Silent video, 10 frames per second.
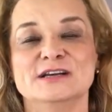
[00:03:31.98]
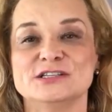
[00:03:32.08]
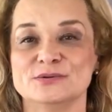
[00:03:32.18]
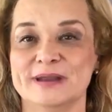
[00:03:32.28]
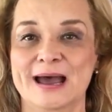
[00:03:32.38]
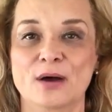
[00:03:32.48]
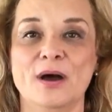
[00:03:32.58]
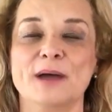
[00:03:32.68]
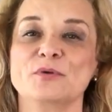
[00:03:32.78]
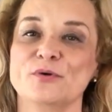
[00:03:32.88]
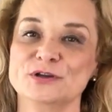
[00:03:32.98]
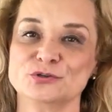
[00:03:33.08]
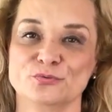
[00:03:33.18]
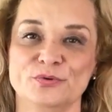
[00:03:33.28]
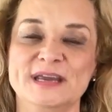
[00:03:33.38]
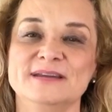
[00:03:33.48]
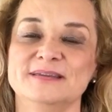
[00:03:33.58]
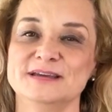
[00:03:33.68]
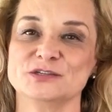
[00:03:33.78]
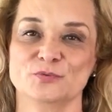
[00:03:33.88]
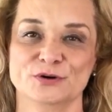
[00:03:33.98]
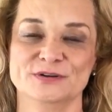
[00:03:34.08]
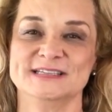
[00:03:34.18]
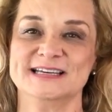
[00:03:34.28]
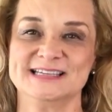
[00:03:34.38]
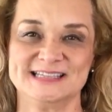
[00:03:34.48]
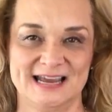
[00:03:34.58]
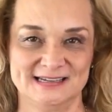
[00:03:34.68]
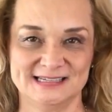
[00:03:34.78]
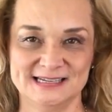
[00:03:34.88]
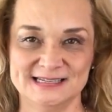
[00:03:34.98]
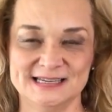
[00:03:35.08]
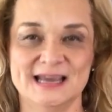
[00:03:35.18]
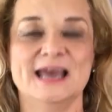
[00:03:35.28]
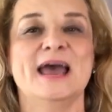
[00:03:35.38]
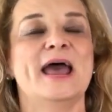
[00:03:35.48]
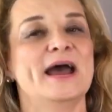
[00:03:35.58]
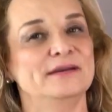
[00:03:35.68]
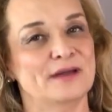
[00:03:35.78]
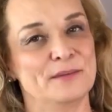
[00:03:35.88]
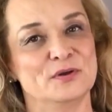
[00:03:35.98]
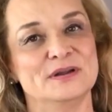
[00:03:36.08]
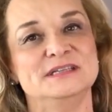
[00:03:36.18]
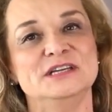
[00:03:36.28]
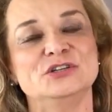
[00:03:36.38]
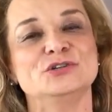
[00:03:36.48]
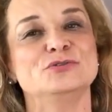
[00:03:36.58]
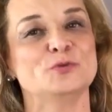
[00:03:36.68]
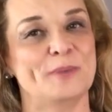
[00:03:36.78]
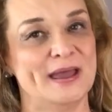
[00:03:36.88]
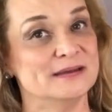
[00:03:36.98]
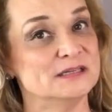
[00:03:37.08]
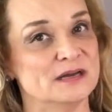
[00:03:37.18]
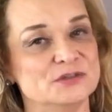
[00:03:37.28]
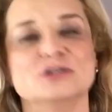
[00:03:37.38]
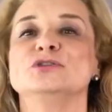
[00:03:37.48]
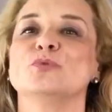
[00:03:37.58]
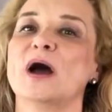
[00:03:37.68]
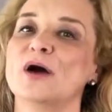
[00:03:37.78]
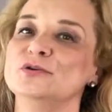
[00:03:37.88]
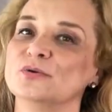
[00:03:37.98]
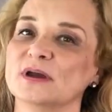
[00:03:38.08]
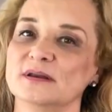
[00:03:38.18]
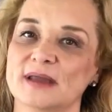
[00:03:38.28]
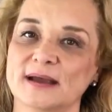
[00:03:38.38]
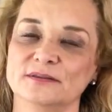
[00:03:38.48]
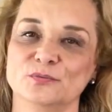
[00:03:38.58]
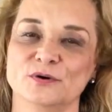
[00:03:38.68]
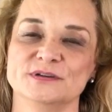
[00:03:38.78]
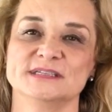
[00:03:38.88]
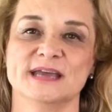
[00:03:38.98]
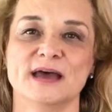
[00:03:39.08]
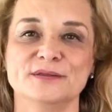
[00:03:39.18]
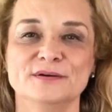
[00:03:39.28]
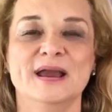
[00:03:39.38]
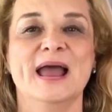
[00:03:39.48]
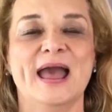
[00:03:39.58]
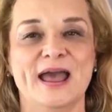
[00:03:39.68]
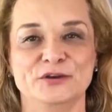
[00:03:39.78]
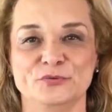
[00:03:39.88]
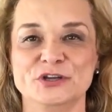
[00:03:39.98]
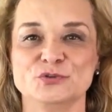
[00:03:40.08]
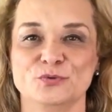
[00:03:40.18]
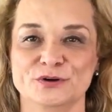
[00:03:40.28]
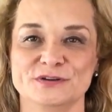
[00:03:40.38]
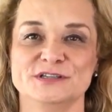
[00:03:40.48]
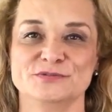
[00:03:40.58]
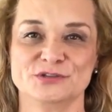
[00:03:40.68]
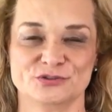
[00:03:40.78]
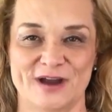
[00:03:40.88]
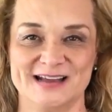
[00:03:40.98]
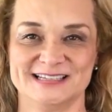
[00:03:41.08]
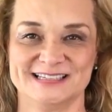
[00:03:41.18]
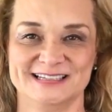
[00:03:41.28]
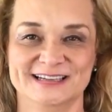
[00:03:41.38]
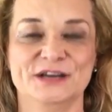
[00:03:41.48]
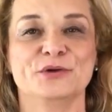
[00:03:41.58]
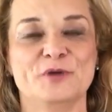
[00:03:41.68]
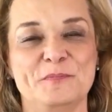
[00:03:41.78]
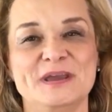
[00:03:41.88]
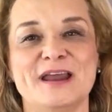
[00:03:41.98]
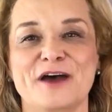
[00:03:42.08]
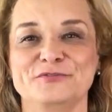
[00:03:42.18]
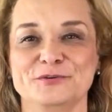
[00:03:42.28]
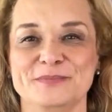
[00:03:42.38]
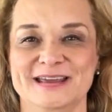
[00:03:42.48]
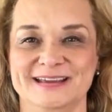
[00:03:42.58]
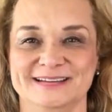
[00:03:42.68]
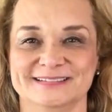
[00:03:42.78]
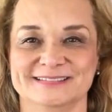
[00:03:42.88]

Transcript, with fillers: So now I'm going to read these words in sentences, and I'm going to teach you to pay attention to how you connect the words together and which words you stress. Repeat after me.